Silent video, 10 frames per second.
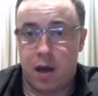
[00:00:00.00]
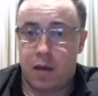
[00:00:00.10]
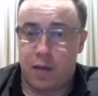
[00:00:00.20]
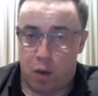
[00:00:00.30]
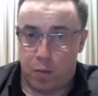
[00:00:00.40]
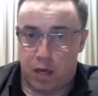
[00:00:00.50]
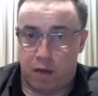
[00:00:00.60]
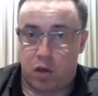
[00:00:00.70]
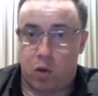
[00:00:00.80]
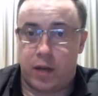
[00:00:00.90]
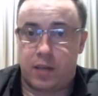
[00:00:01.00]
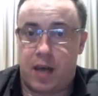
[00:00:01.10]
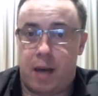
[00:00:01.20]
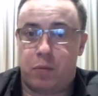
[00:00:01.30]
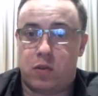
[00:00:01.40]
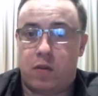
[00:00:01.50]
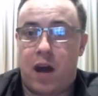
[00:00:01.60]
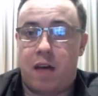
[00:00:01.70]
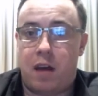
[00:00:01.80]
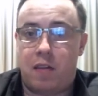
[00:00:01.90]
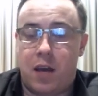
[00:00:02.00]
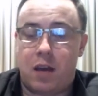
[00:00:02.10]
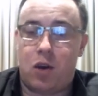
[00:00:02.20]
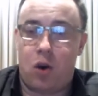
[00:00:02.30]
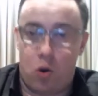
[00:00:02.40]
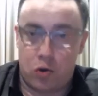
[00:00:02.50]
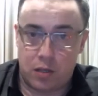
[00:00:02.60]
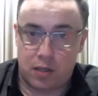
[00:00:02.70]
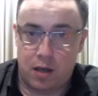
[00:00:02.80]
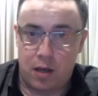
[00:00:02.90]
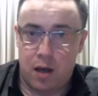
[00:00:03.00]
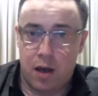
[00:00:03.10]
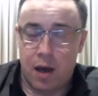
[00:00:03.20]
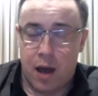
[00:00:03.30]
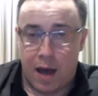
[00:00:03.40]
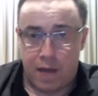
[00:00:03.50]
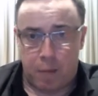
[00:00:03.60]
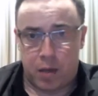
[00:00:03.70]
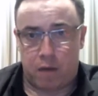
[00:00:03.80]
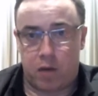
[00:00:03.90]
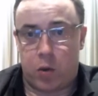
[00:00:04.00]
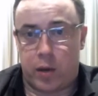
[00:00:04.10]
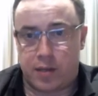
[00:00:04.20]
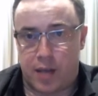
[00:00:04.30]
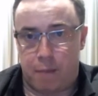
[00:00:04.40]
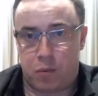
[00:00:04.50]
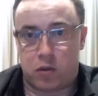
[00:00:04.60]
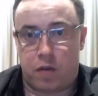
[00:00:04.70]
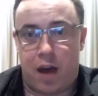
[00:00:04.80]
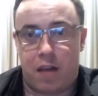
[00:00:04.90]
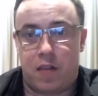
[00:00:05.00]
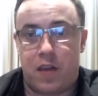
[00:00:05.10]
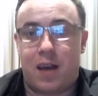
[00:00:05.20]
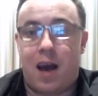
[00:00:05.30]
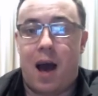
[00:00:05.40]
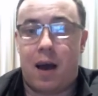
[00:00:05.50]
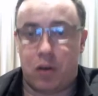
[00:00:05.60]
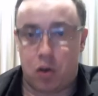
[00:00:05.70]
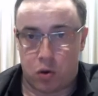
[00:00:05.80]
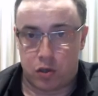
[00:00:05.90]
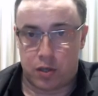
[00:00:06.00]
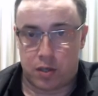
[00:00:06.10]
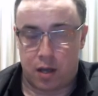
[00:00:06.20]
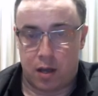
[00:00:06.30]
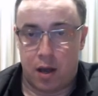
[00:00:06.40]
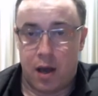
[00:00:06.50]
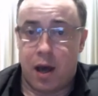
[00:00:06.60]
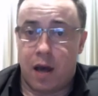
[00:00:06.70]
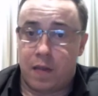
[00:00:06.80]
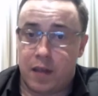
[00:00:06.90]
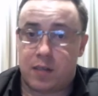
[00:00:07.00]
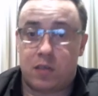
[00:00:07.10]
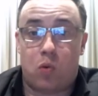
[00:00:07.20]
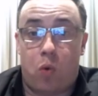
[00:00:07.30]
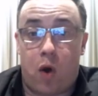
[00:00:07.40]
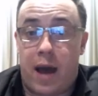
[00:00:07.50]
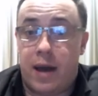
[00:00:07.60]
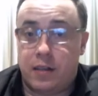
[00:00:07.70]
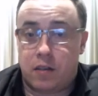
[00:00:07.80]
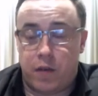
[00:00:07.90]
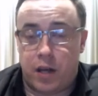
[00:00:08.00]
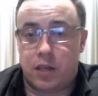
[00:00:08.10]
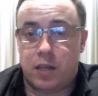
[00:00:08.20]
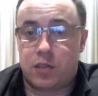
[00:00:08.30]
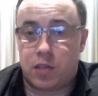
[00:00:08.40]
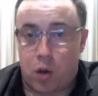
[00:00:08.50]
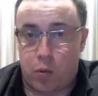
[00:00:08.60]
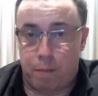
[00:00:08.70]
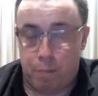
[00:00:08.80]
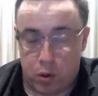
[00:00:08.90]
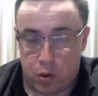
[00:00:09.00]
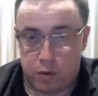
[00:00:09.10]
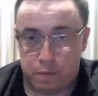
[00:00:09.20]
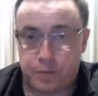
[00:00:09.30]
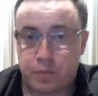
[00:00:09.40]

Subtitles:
They'll be giving you examples of how they think consciously, and they'll be giving you examples of how they think unconsciously. This is why an intervention is so important.